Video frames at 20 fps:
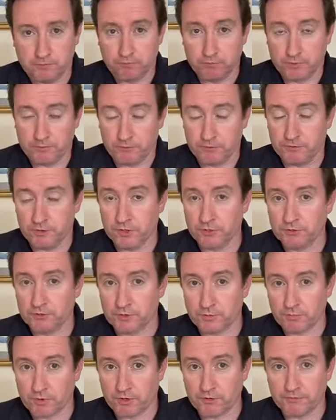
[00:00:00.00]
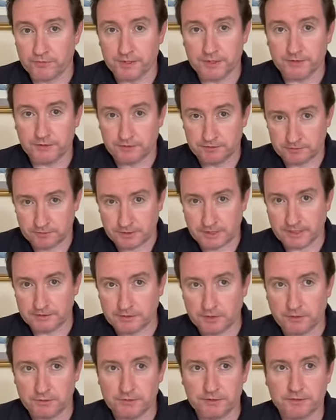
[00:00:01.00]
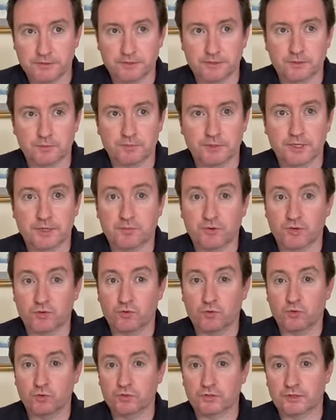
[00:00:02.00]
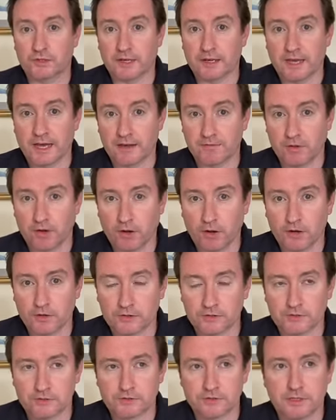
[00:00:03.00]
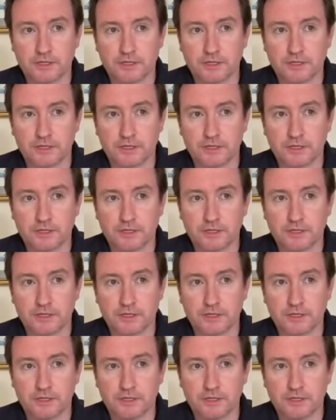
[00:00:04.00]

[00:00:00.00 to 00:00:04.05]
reduced the profits, so that's going to disappear, but you're also going to have a loss.